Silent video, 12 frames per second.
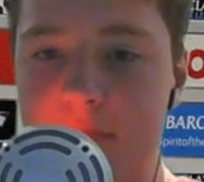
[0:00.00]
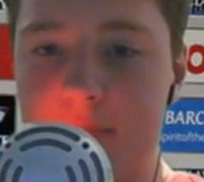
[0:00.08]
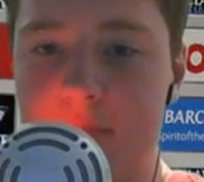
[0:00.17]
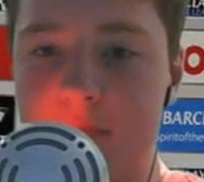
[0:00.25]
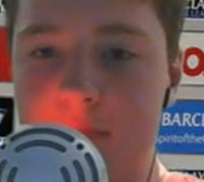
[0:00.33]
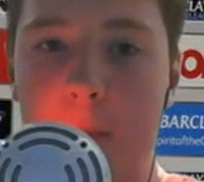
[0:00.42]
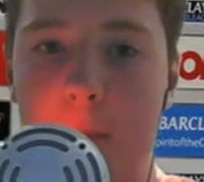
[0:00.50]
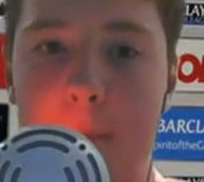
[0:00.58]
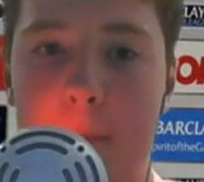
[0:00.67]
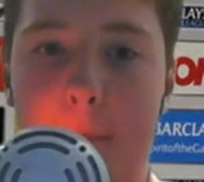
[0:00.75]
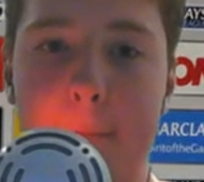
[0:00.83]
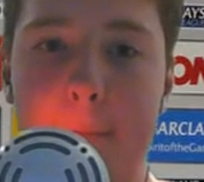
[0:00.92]
We have time to
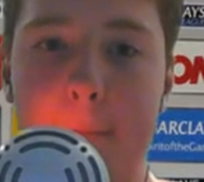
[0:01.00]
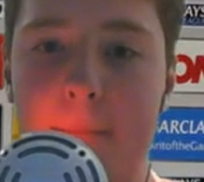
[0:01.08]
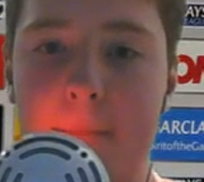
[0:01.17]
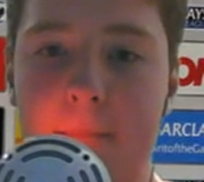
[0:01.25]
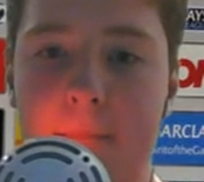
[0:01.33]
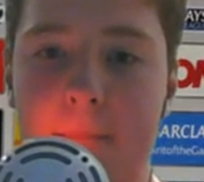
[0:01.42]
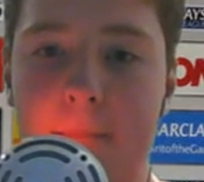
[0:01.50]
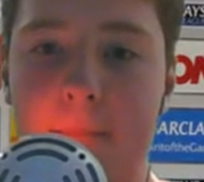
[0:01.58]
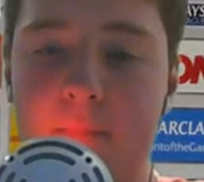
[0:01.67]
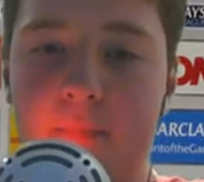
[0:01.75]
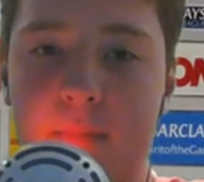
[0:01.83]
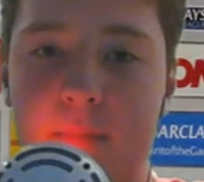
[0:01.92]
reflect, because if
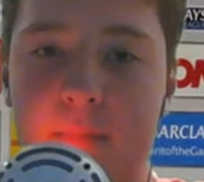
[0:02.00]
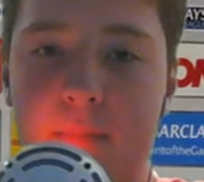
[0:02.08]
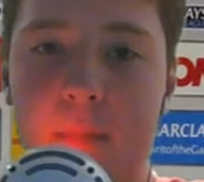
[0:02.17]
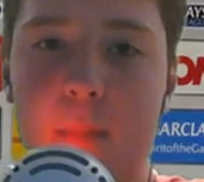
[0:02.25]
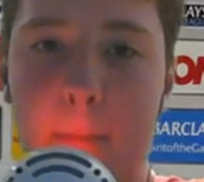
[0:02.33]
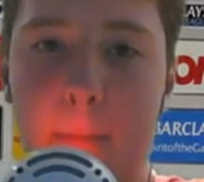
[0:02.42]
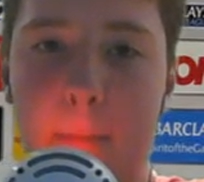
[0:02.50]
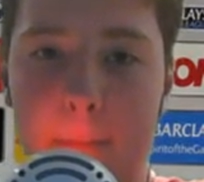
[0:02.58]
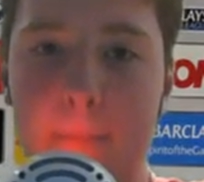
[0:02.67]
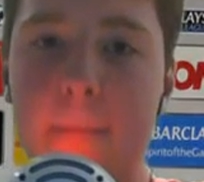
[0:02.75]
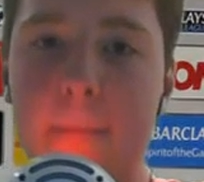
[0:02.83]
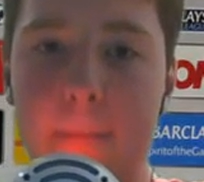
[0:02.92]
you think of
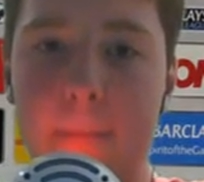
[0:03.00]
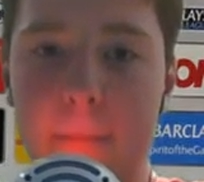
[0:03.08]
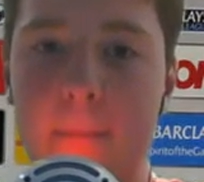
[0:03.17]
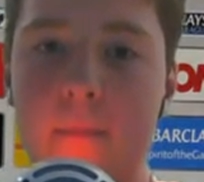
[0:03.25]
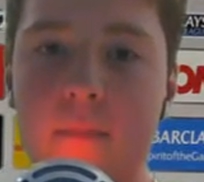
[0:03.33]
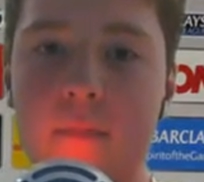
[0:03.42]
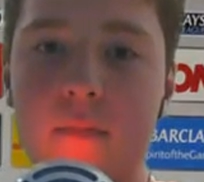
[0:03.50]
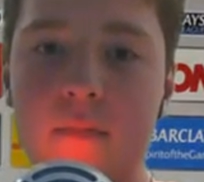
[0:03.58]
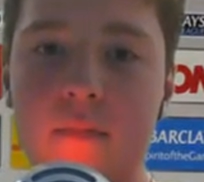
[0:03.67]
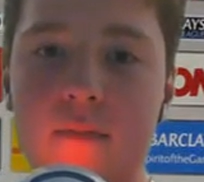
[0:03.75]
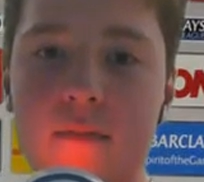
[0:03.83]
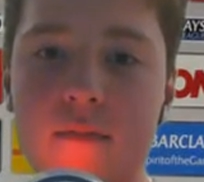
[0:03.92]
that Everton
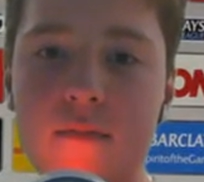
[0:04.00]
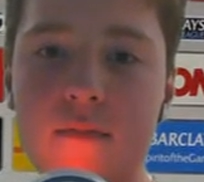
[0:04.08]
game,